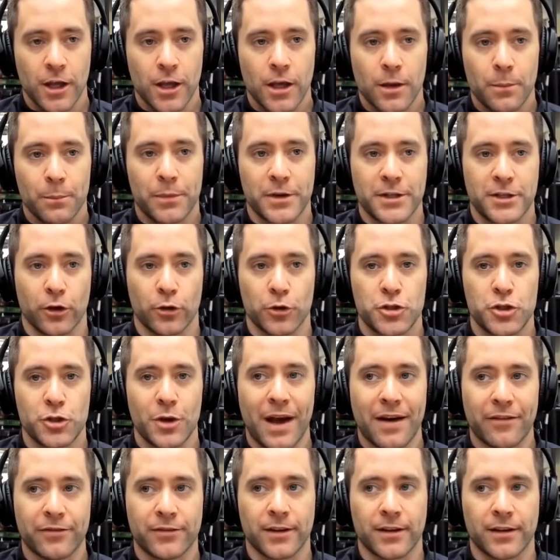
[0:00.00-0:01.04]
but don't you
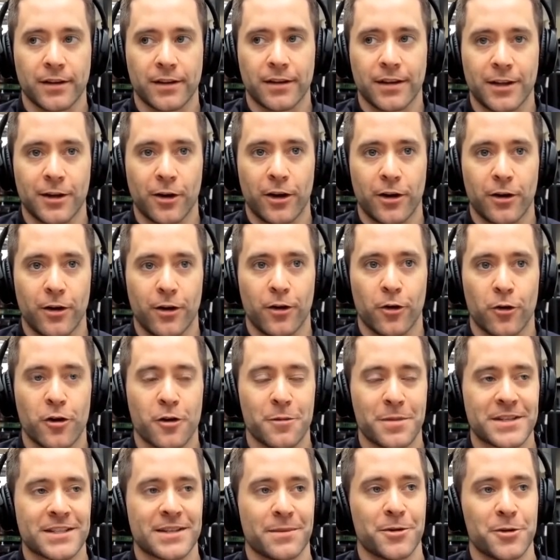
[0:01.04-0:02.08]
have to, in order to be
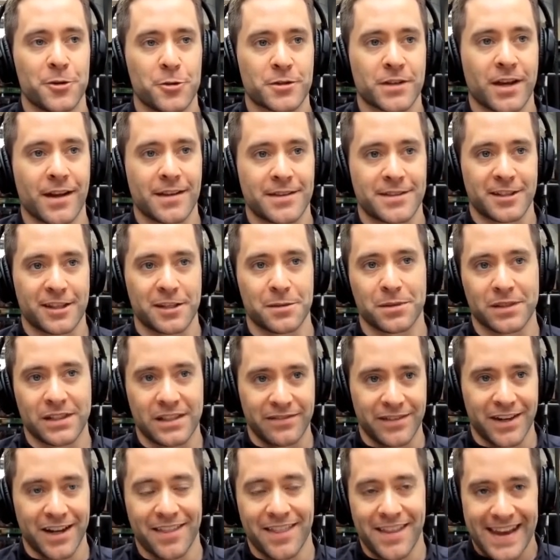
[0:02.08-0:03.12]
someone who's constantly
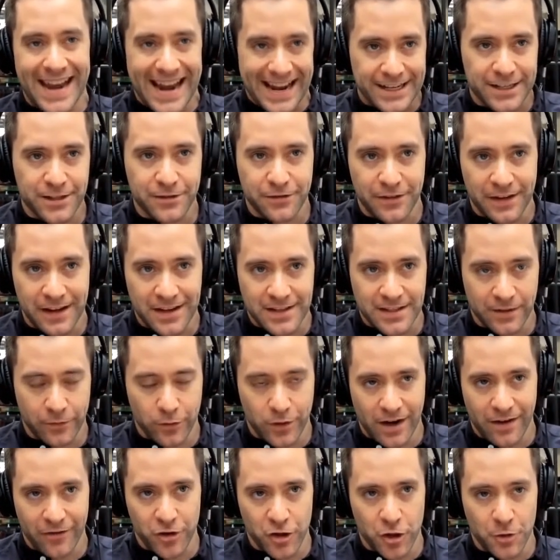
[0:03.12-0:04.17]
believing in the next phase of
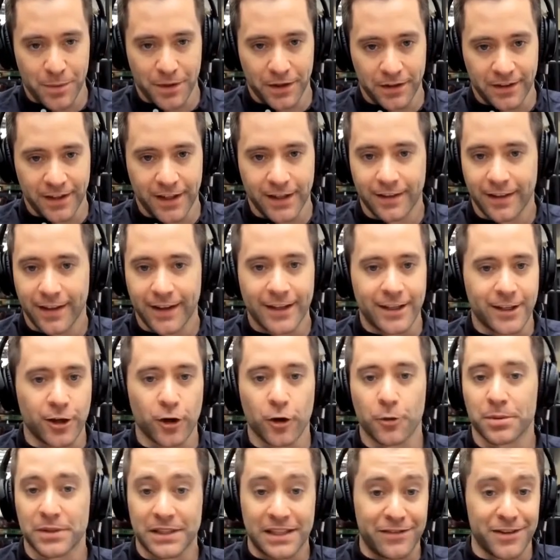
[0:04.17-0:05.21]
whatever you're building, you're
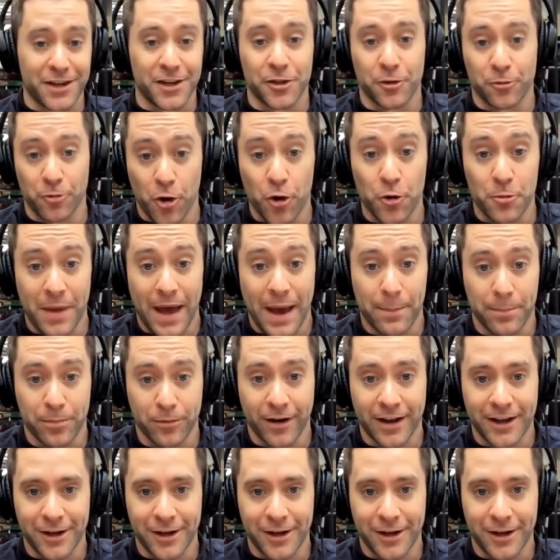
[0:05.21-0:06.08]
believing in the roadmap, right?